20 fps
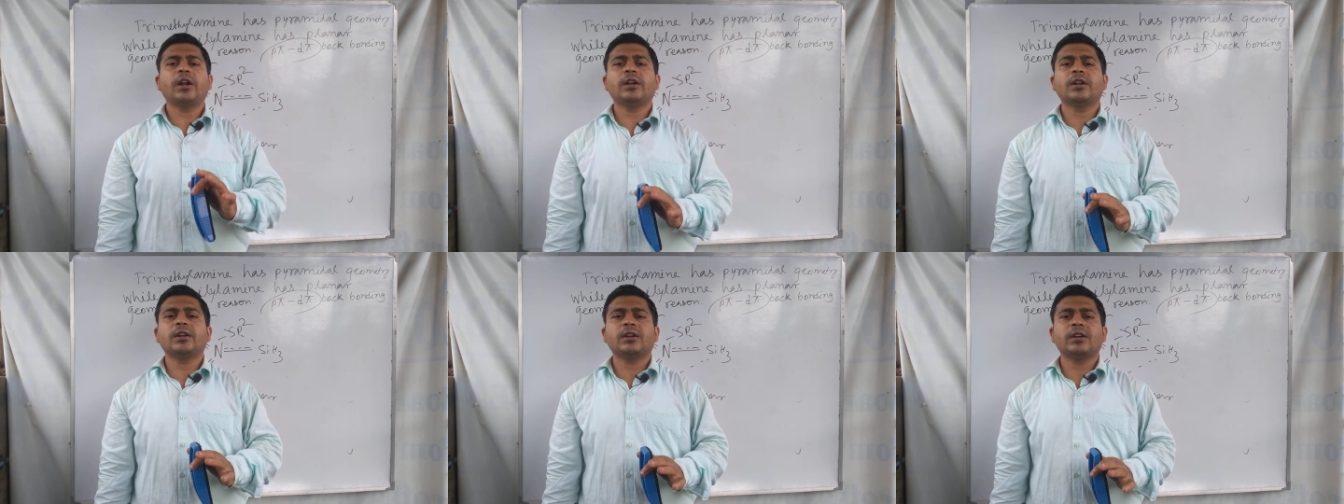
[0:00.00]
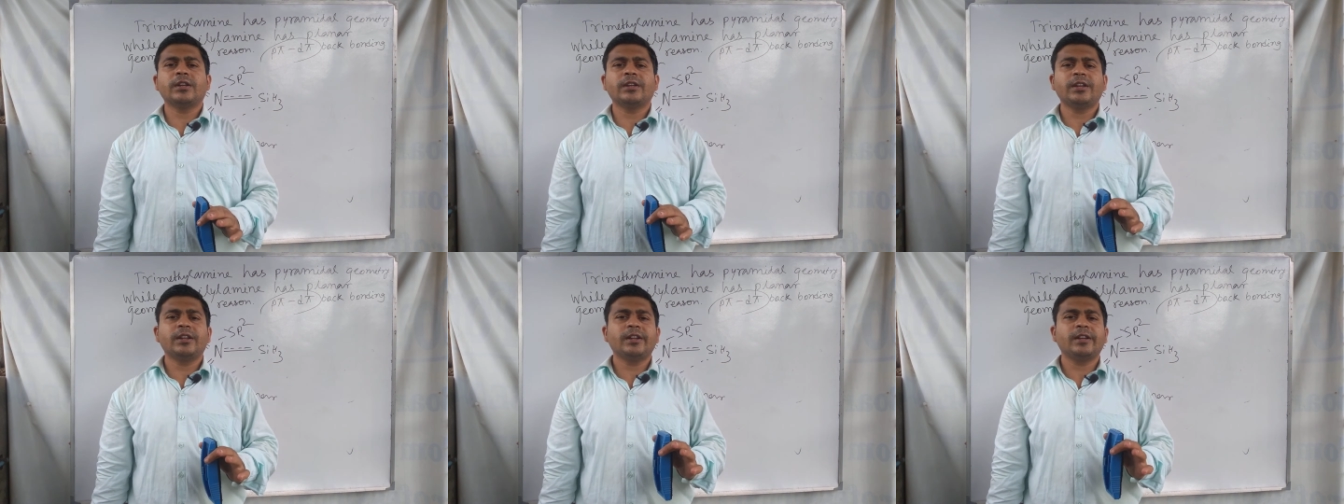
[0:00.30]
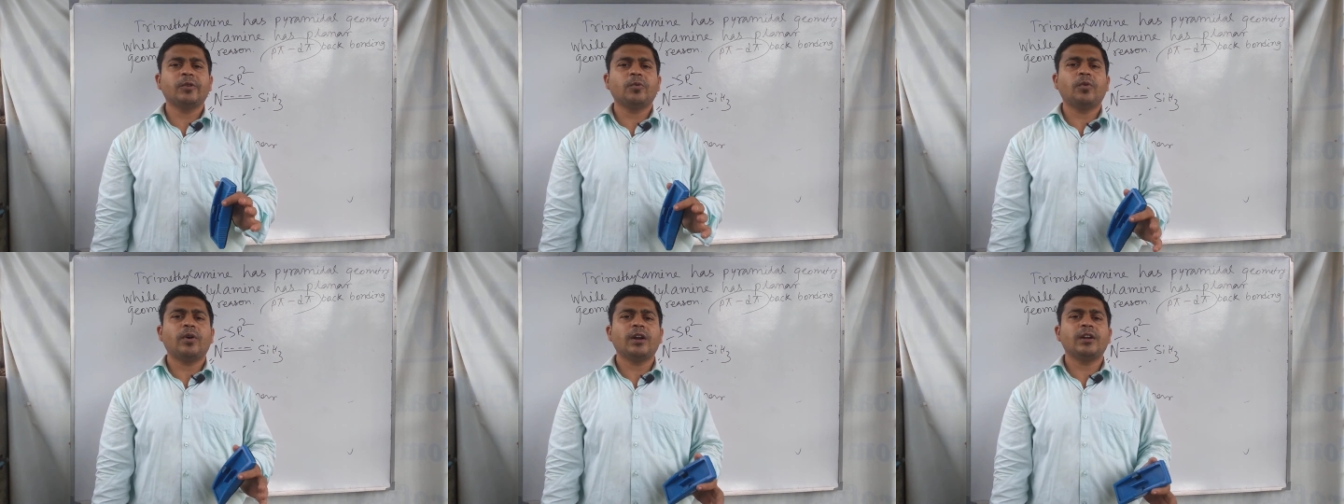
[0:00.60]
In
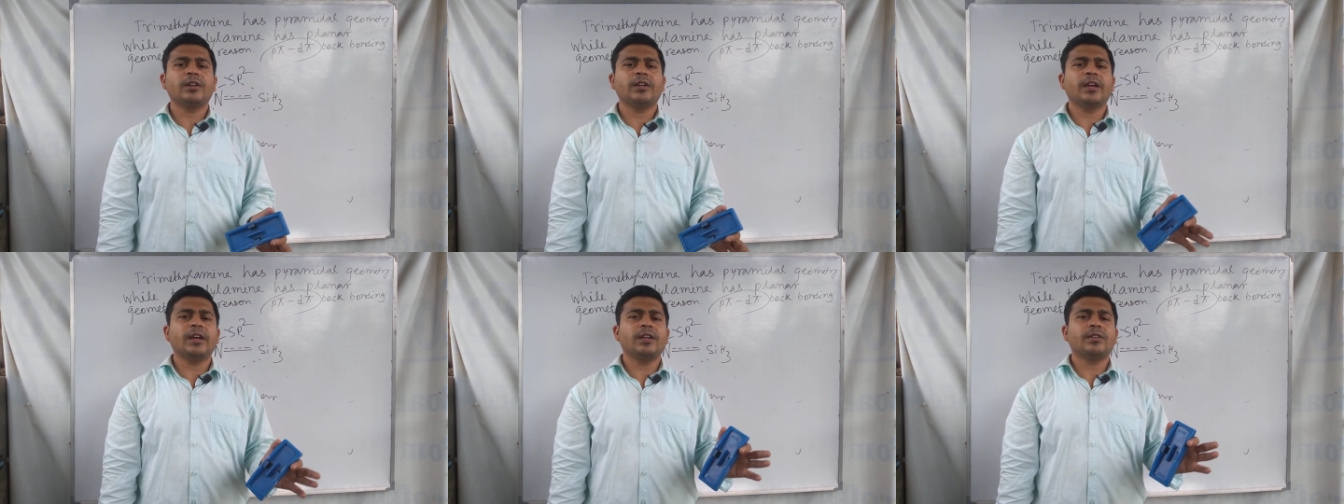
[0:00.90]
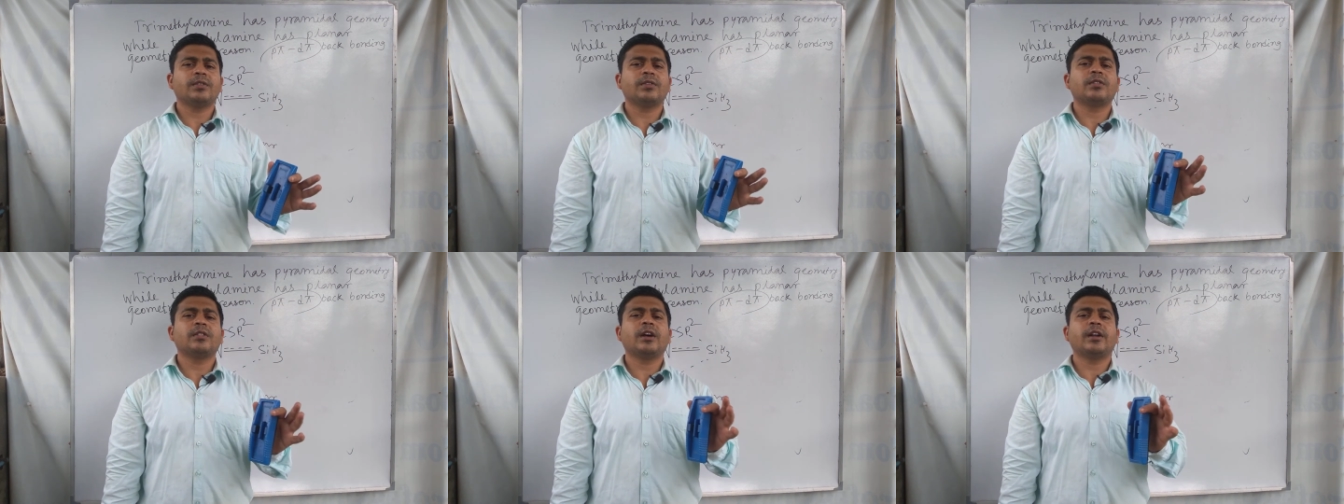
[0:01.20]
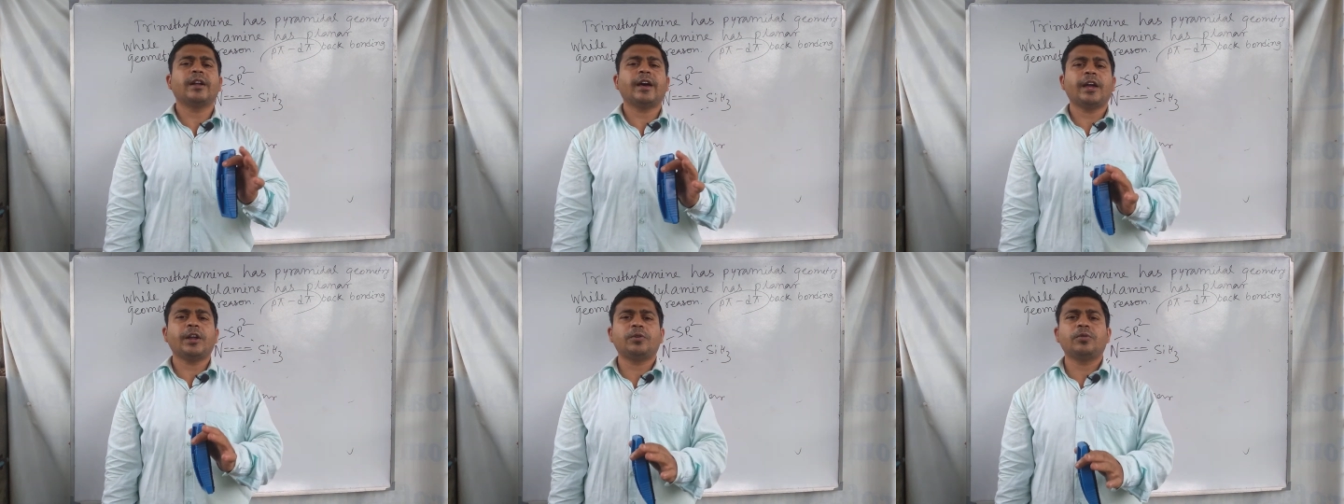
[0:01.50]
one case the
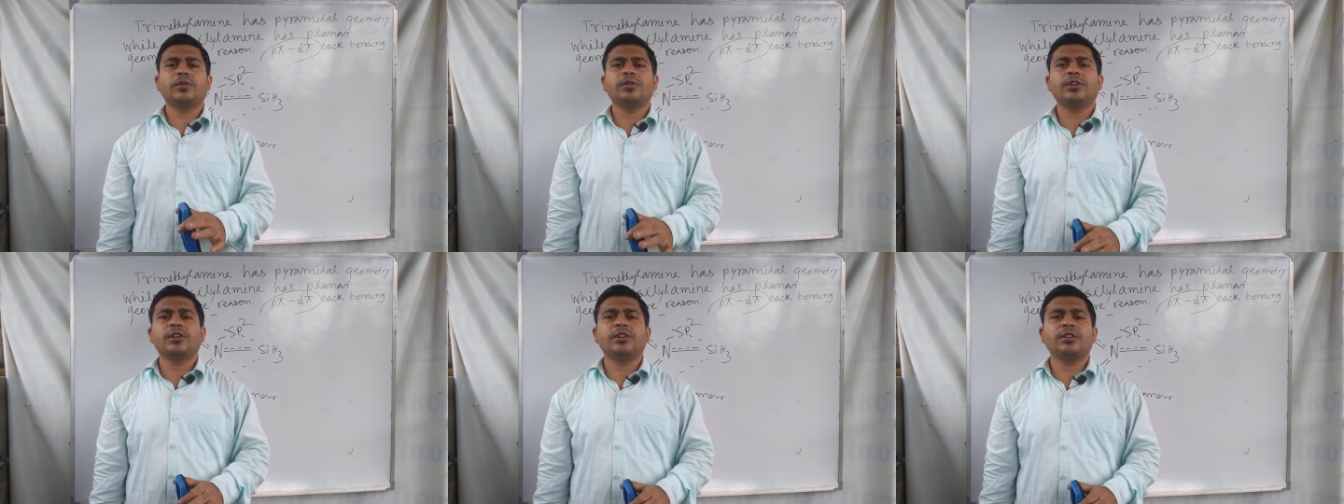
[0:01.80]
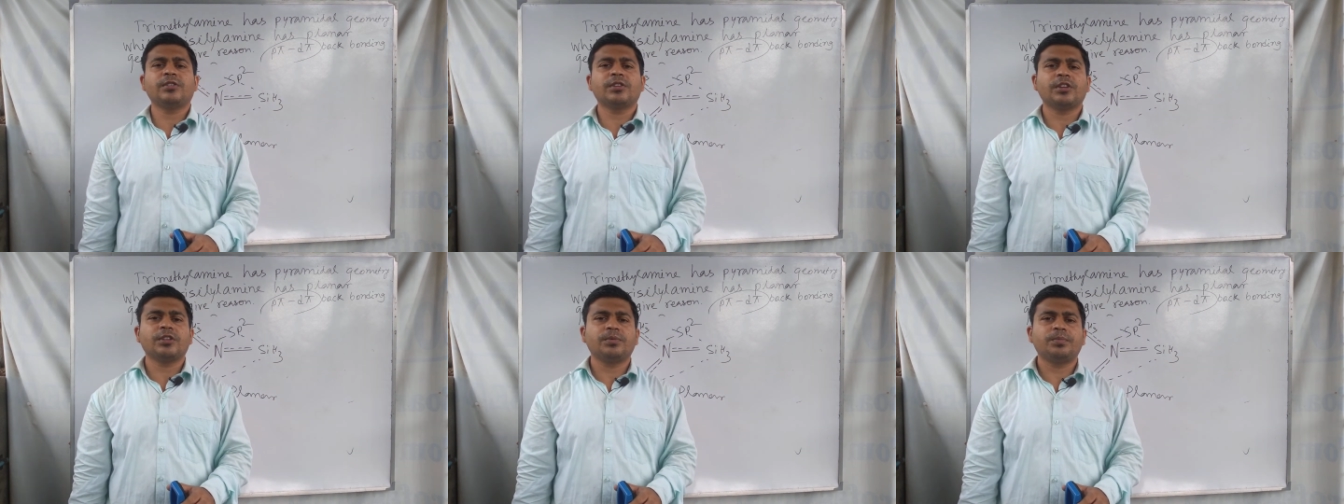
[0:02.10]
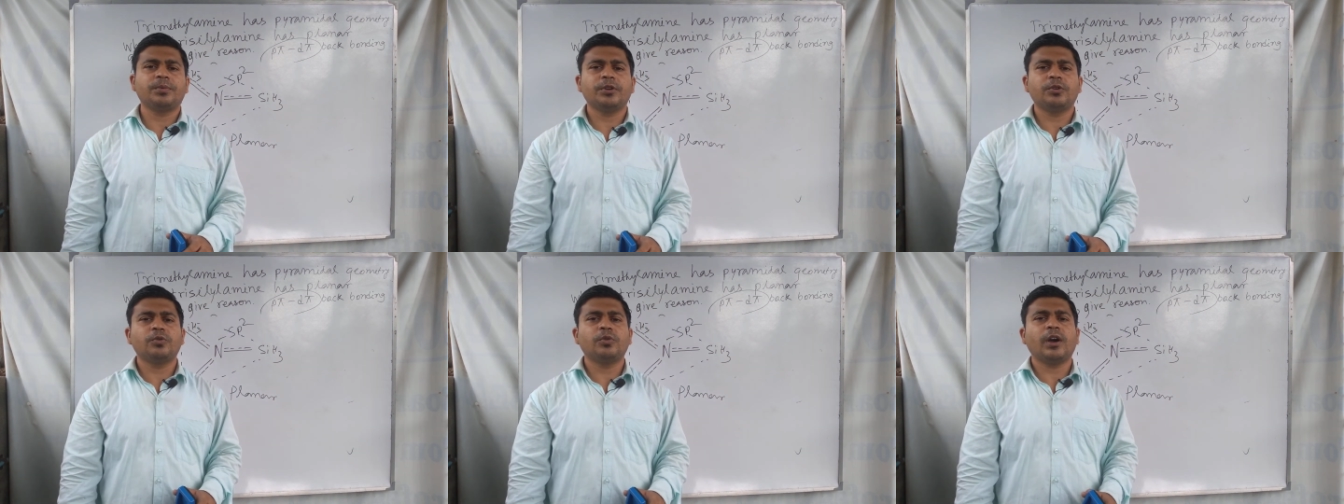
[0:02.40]
nitrogen is
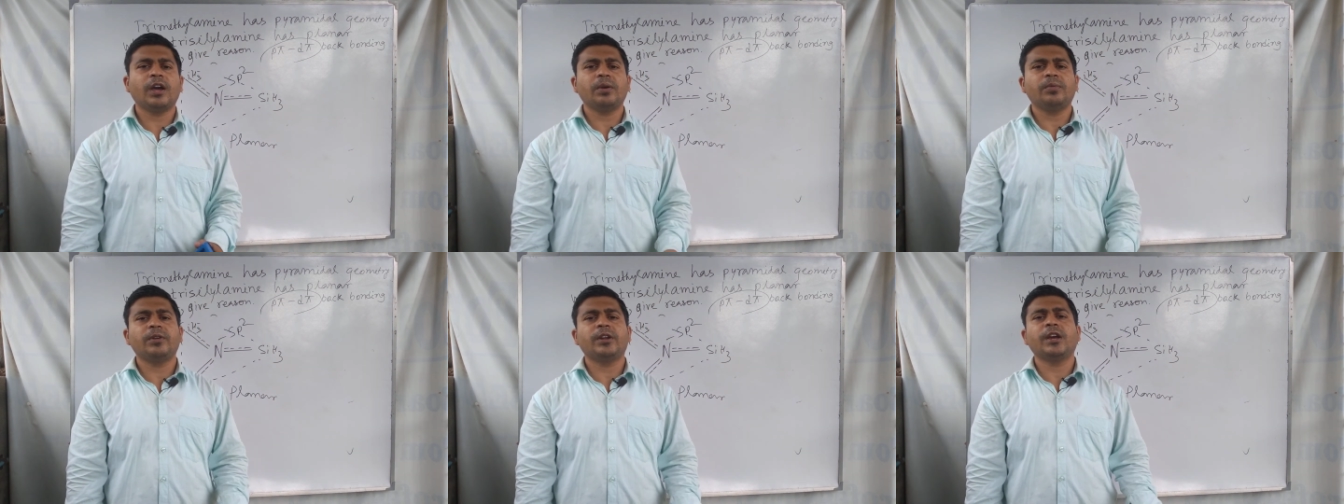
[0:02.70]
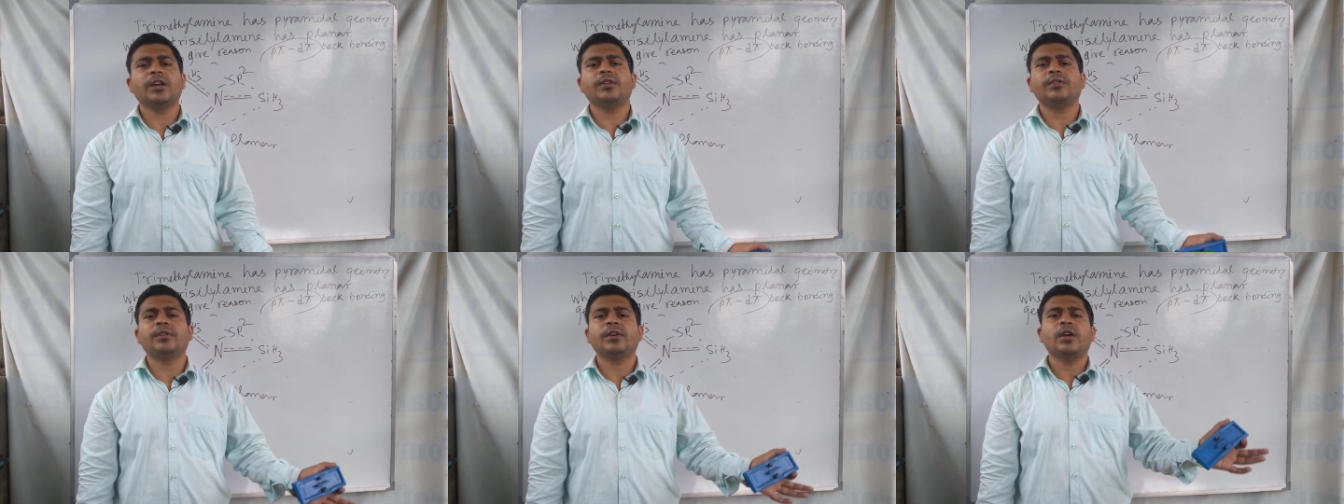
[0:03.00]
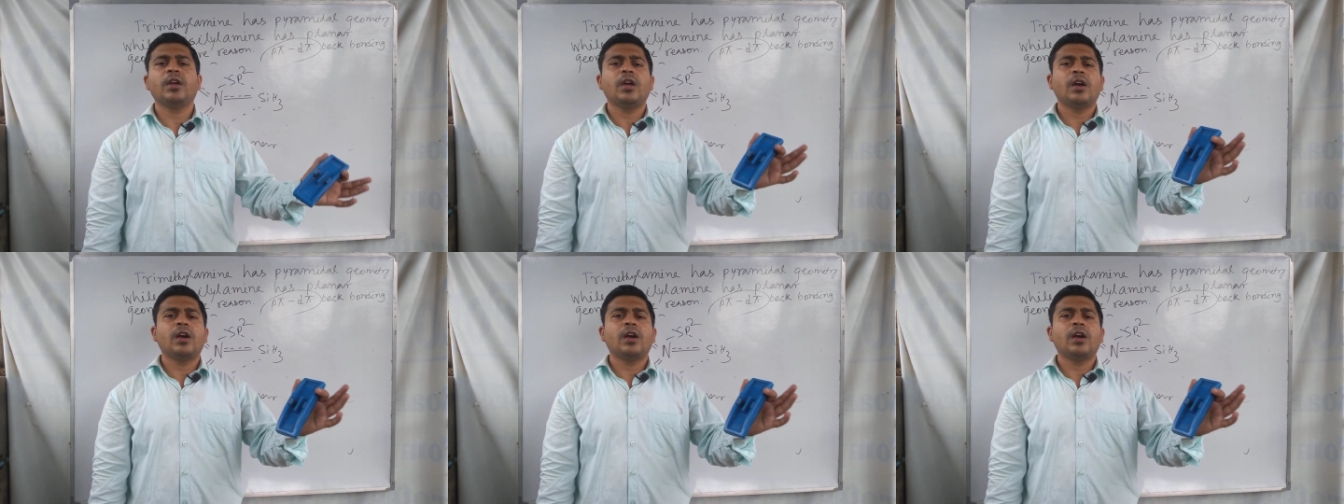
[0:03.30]
sp2 hybridized,